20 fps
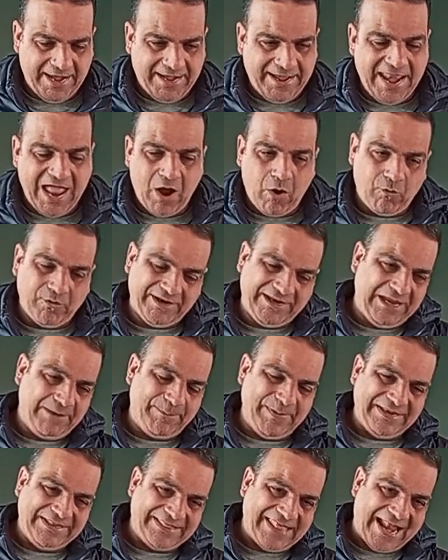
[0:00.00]
Now,
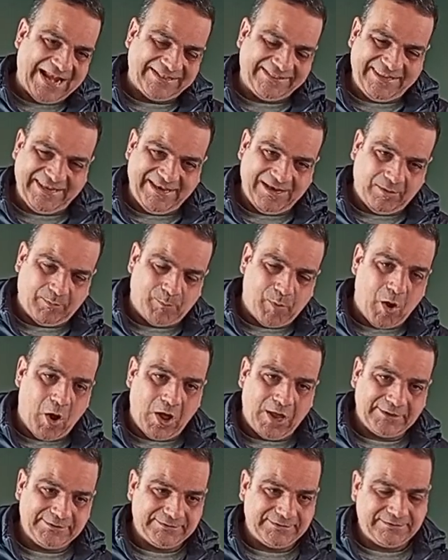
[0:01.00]
keeping that thing
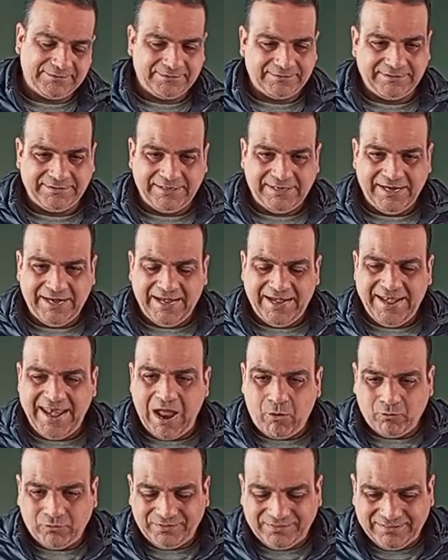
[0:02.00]
apart,
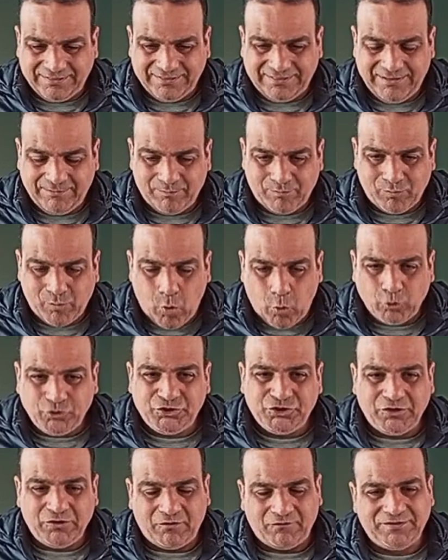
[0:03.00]
now the
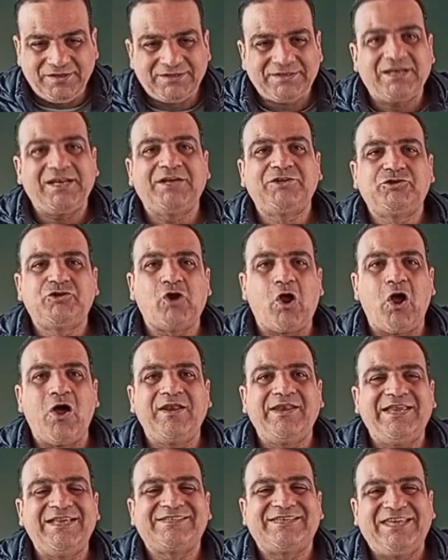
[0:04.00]
motion of this
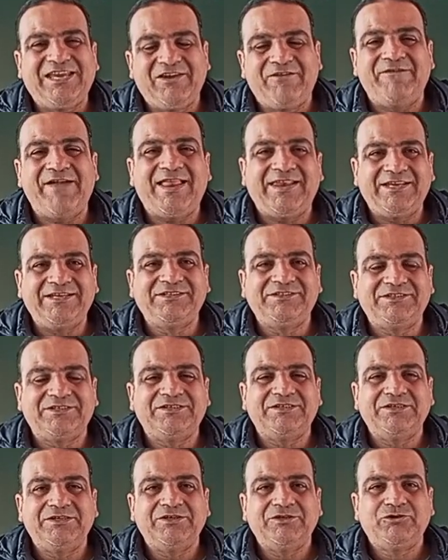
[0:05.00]
electron is equivalent
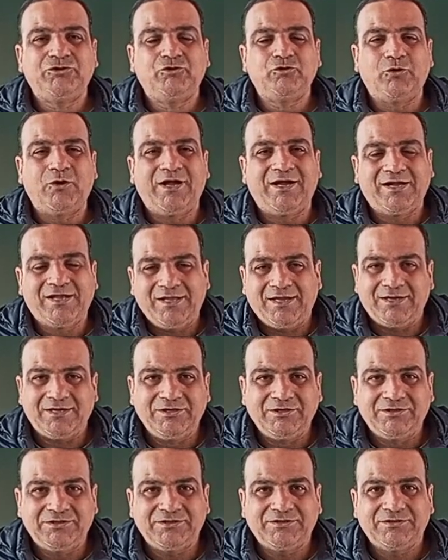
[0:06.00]
to a
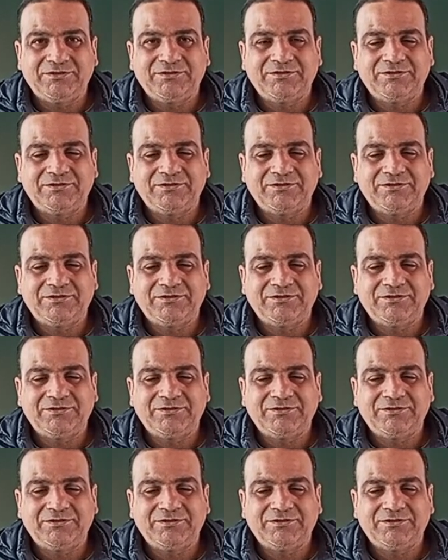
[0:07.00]
current.